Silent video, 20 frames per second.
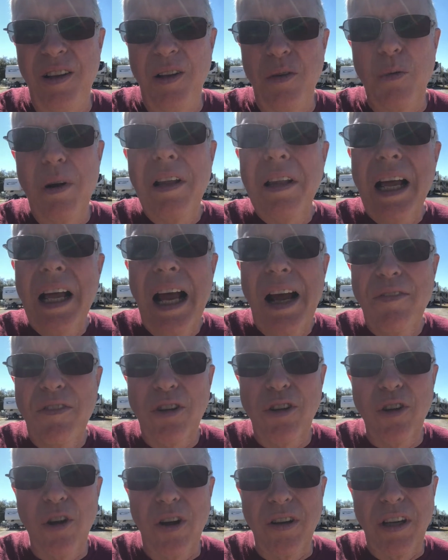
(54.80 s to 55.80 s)
Well, after
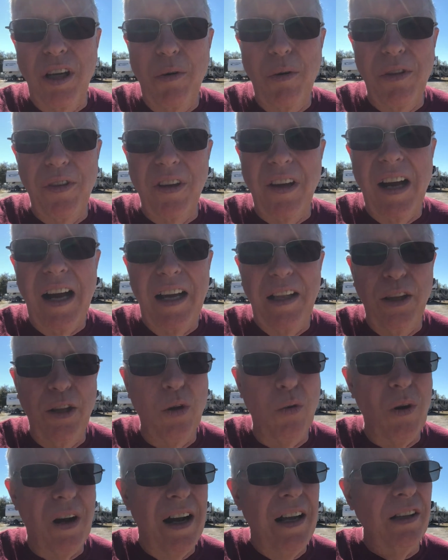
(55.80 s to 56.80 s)
talking with the guy a
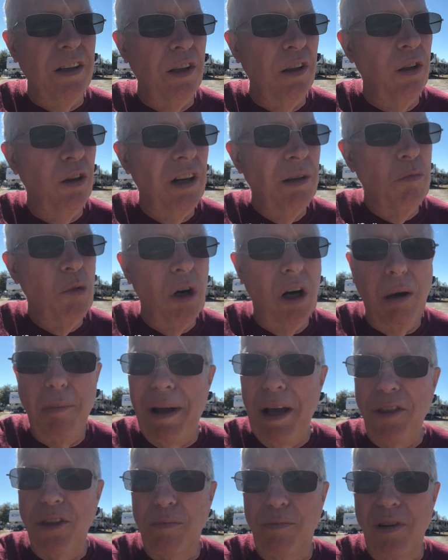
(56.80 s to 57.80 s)
little while and learning more
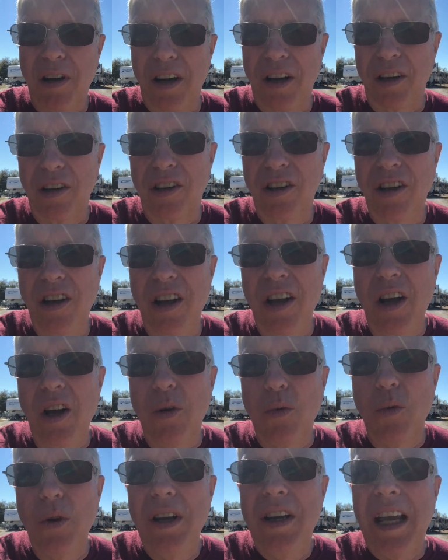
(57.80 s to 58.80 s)
about the product,
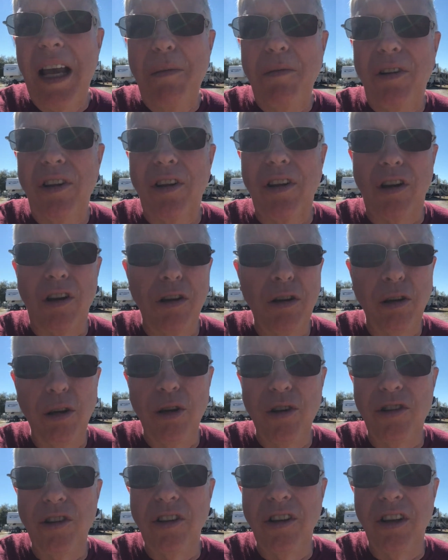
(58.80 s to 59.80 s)
we came to the
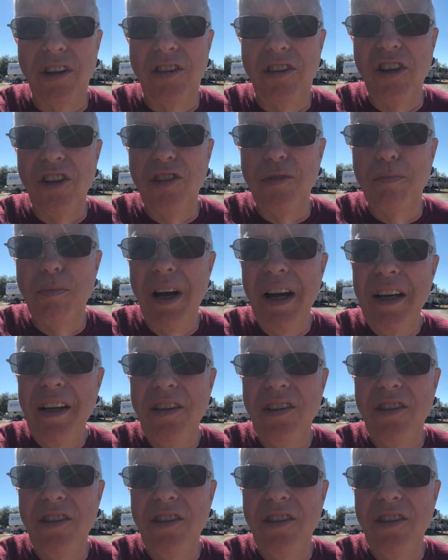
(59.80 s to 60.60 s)
conclusion that this might